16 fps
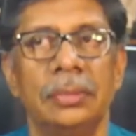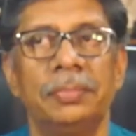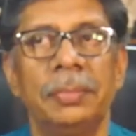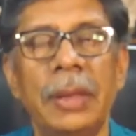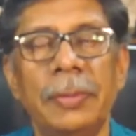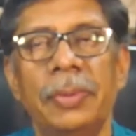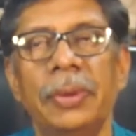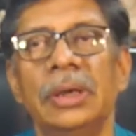
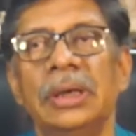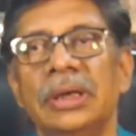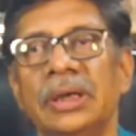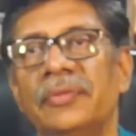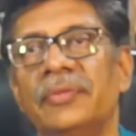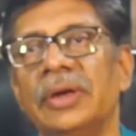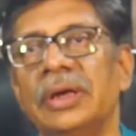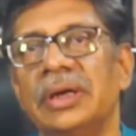people in
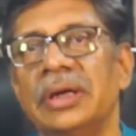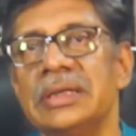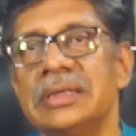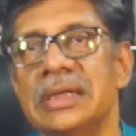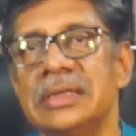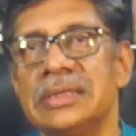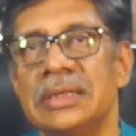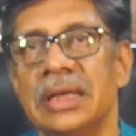different
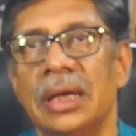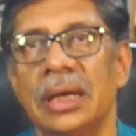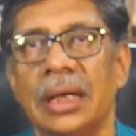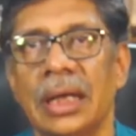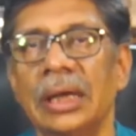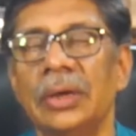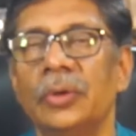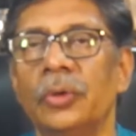regions
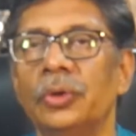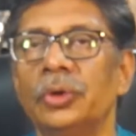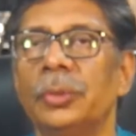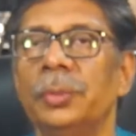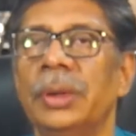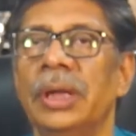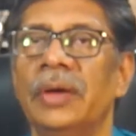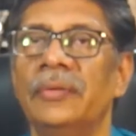can go on to
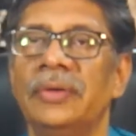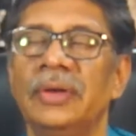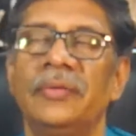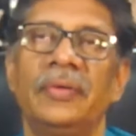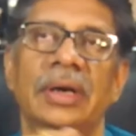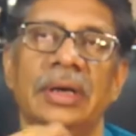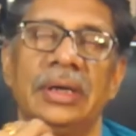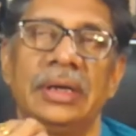behave
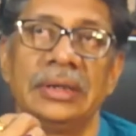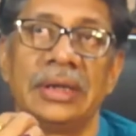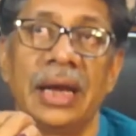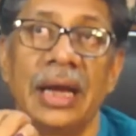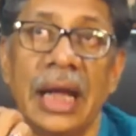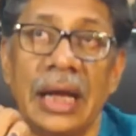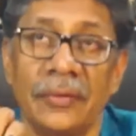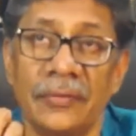differently. Their
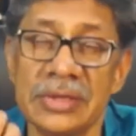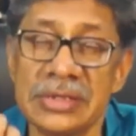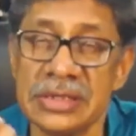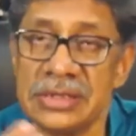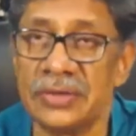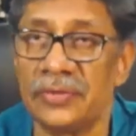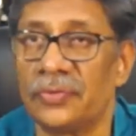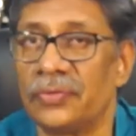language
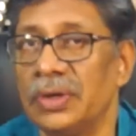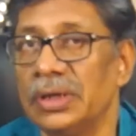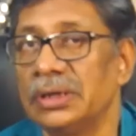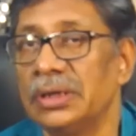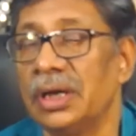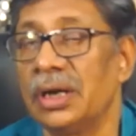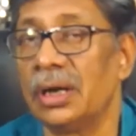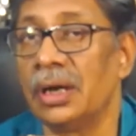is
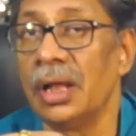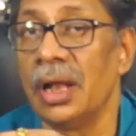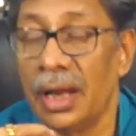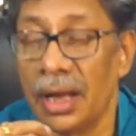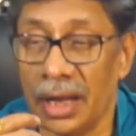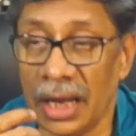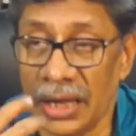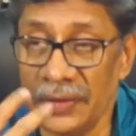different, their
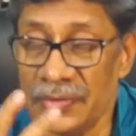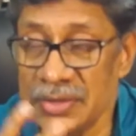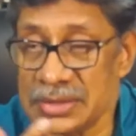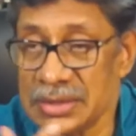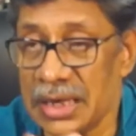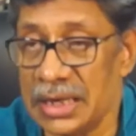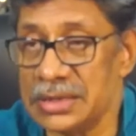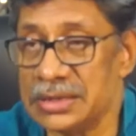
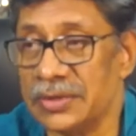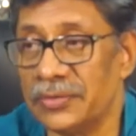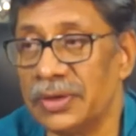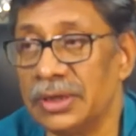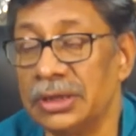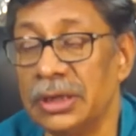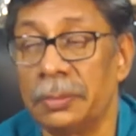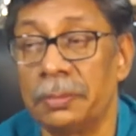lifestyle is
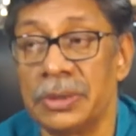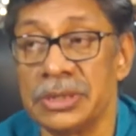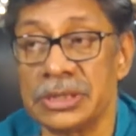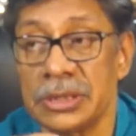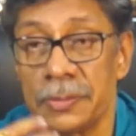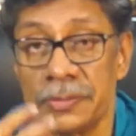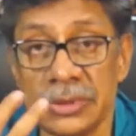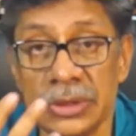different, their
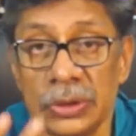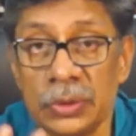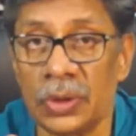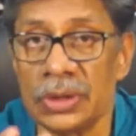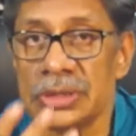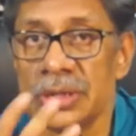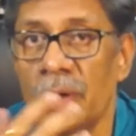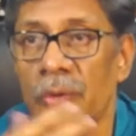perception
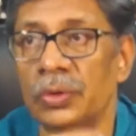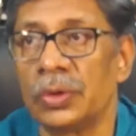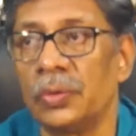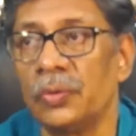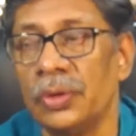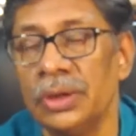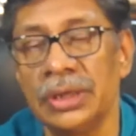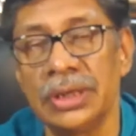towards the outer
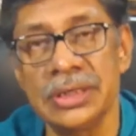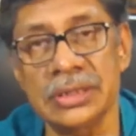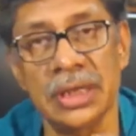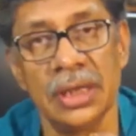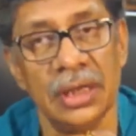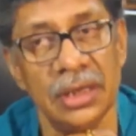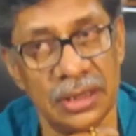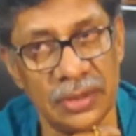world is
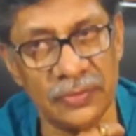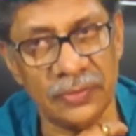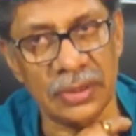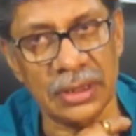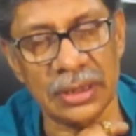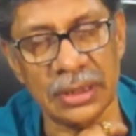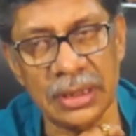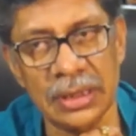
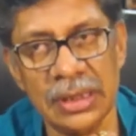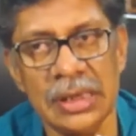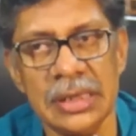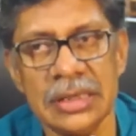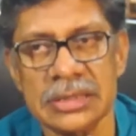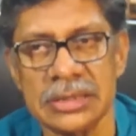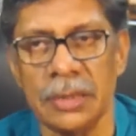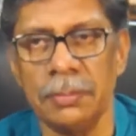different.
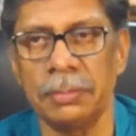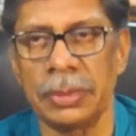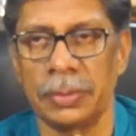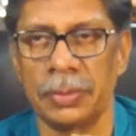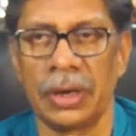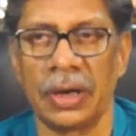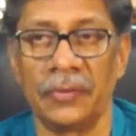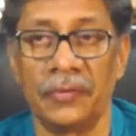Some
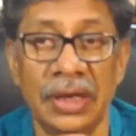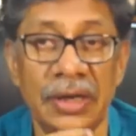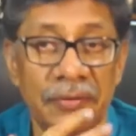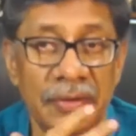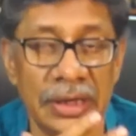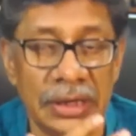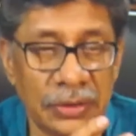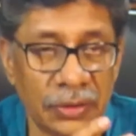people are very,
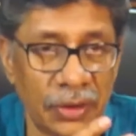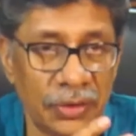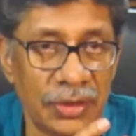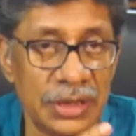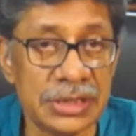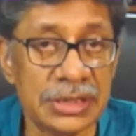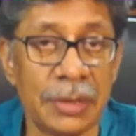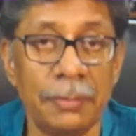very
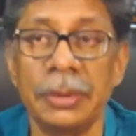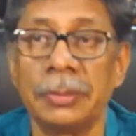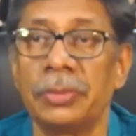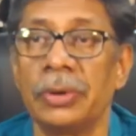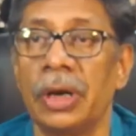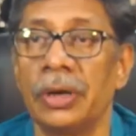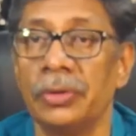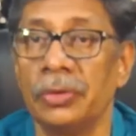tolerant, some
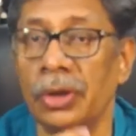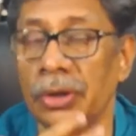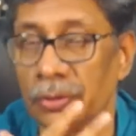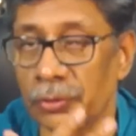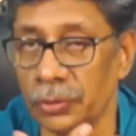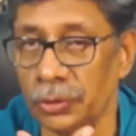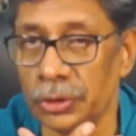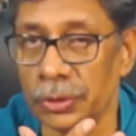people are
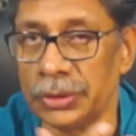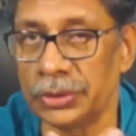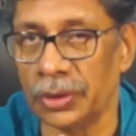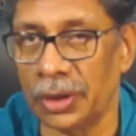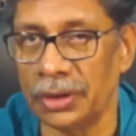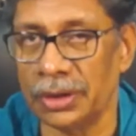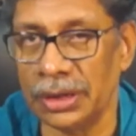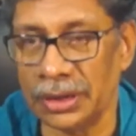not going to be
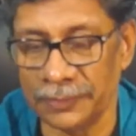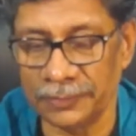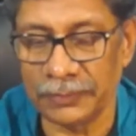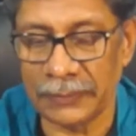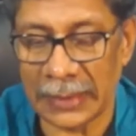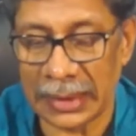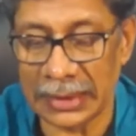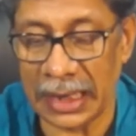tolerant.
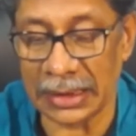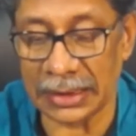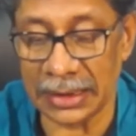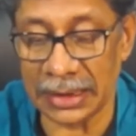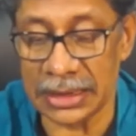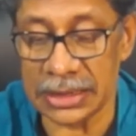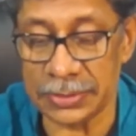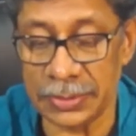
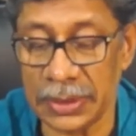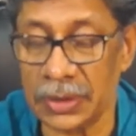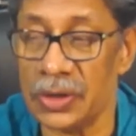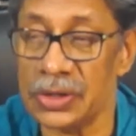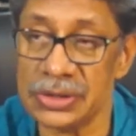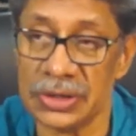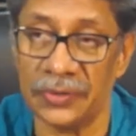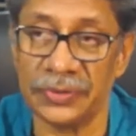That is
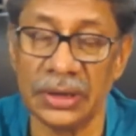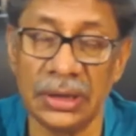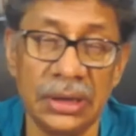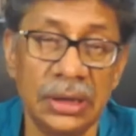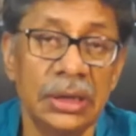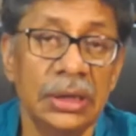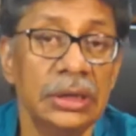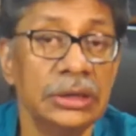because of
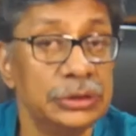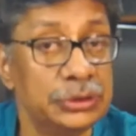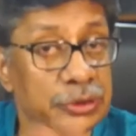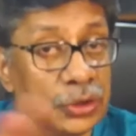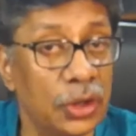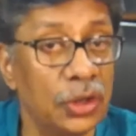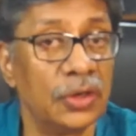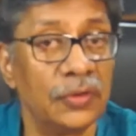the
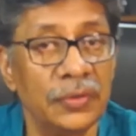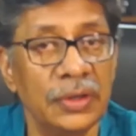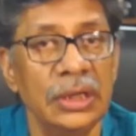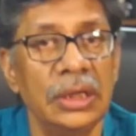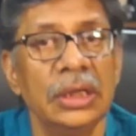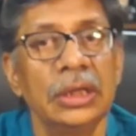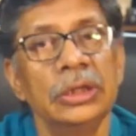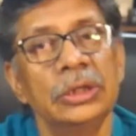
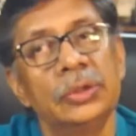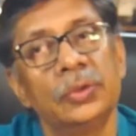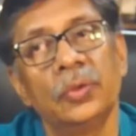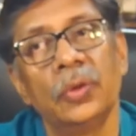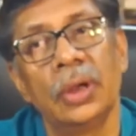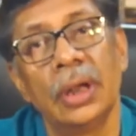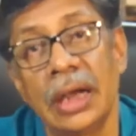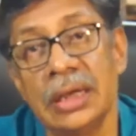geography
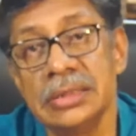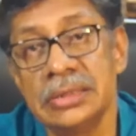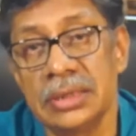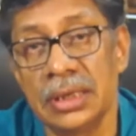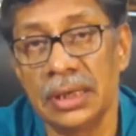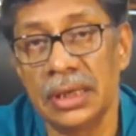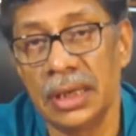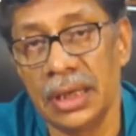to a
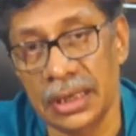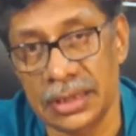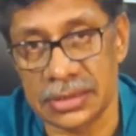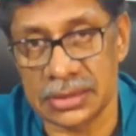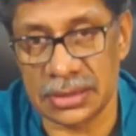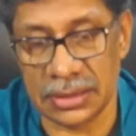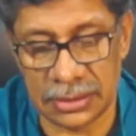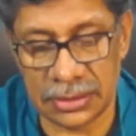large
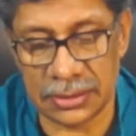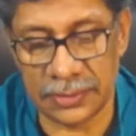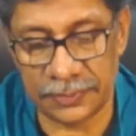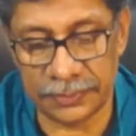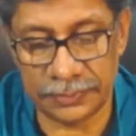extent.